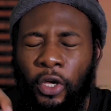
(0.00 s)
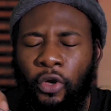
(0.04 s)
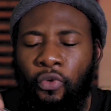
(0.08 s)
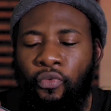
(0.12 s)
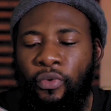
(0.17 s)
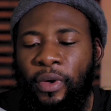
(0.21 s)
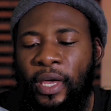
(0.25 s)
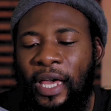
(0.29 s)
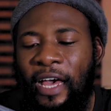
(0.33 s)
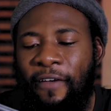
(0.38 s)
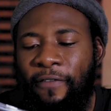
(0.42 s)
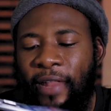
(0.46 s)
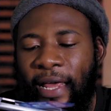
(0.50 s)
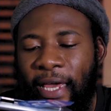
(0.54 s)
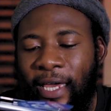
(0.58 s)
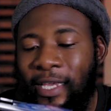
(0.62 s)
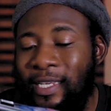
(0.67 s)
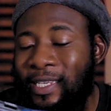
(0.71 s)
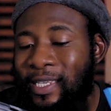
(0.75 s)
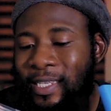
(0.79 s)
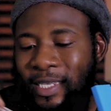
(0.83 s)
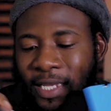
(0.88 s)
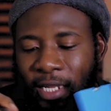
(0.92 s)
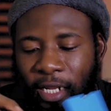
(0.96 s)
we have like a
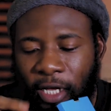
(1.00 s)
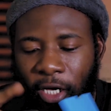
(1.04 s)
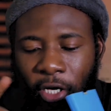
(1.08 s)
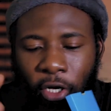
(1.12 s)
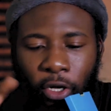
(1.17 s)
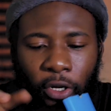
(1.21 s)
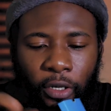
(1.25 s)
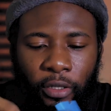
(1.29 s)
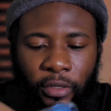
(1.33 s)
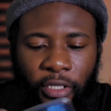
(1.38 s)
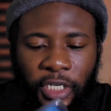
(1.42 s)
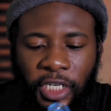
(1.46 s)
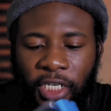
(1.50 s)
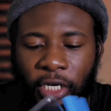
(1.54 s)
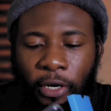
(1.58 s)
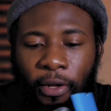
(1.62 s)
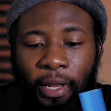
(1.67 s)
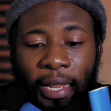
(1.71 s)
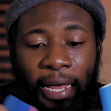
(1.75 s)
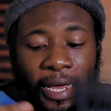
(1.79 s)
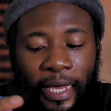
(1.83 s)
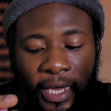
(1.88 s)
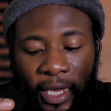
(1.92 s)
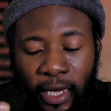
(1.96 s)
silicone
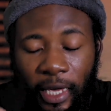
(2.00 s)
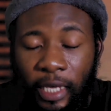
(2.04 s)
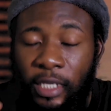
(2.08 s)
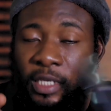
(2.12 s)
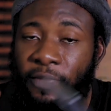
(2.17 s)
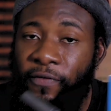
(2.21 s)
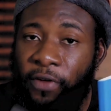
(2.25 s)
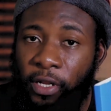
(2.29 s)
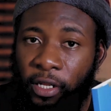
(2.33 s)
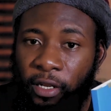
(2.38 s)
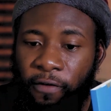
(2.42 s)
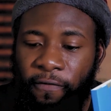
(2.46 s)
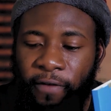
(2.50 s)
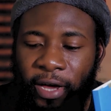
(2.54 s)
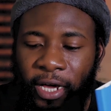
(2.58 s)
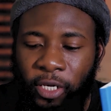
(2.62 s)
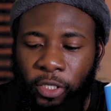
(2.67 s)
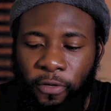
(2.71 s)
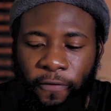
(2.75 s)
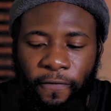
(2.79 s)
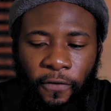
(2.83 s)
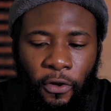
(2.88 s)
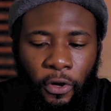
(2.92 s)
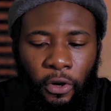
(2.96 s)
gel-like case for the device,
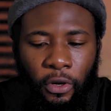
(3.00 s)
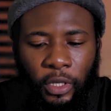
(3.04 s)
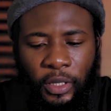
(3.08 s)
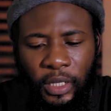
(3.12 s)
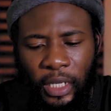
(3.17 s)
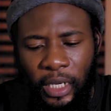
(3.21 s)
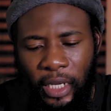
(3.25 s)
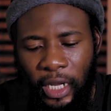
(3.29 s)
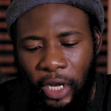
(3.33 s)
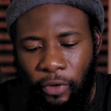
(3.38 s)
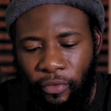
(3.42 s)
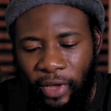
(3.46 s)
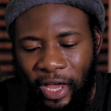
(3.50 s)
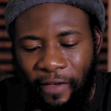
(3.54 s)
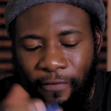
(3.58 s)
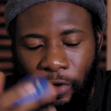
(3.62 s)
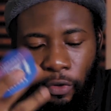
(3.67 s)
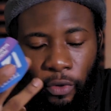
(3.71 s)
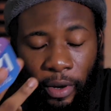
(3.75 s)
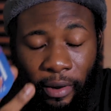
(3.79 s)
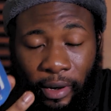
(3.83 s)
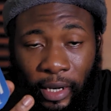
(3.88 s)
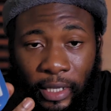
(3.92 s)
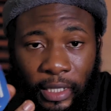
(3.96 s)
of course, and then we have a
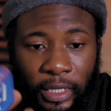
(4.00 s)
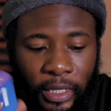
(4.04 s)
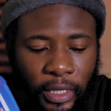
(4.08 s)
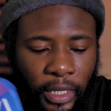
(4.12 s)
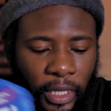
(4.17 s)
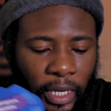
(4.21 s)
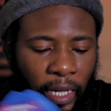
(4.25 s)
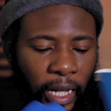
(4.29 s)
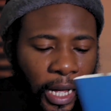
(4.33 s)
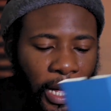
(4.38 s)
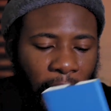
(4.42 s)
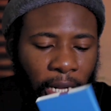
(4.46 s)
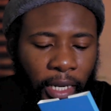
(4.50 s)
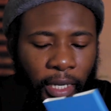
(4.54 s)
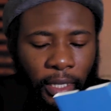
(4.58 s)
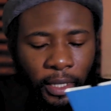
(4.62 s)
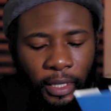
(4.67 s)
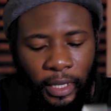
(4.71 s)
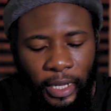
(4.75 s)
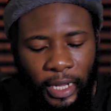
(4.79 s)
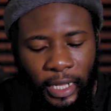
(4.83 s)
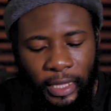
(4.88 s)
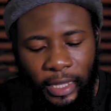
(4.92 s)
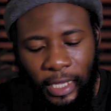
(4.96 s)
warranty card,
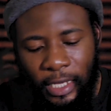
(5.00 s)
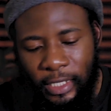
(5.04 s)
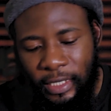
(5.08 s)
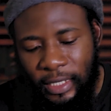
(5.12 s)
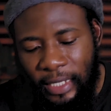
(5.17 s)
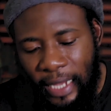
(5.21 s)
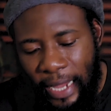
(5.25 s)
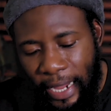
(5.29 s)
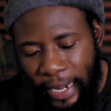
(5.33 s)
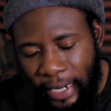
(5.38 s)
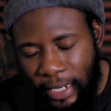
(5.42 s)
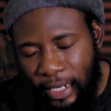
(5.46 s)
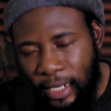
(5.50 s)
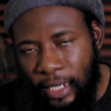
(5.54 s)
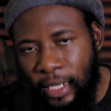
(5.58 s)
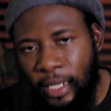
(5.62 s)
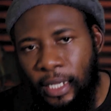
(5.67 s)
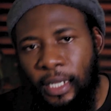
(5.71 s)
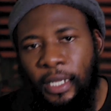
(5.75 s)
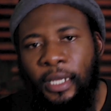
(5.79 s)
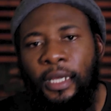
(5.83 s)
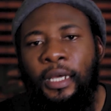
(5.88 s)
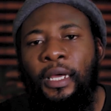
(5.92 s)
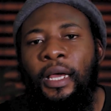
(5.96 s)
that aside.
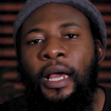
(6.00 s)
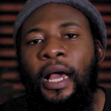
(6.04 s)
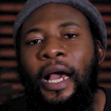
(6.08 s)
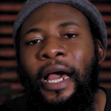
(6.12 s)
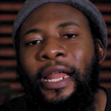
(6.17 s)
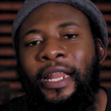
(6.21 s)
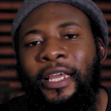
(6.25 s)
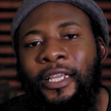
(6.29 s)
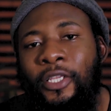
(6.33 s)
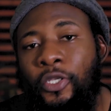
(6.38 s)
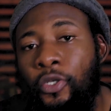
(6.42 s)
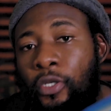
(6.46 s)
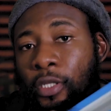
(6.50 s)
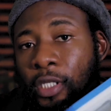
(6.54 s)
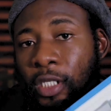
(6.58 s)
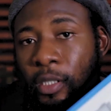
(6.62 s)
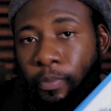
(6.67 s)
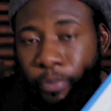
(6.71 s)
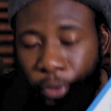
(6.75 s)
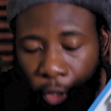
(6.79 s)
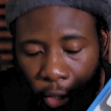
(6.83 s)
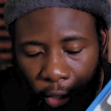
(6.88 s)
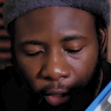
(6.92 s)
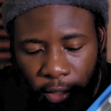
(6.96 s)
And into this
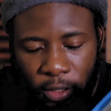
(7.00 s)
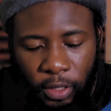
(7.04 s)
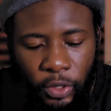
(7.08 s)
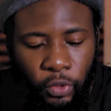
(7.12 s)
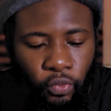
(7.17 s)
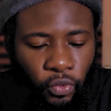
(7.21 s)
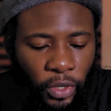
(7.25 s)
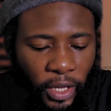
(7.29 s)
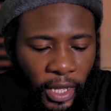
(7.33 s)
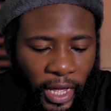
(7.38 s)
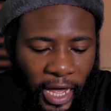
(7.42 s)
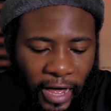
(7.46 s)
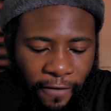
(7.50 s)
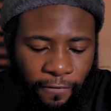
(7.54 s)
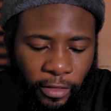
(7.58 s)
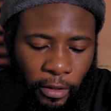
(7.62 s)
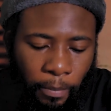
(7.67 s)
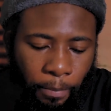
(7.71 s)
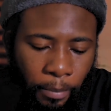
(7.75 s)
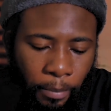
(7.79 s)
box, we have the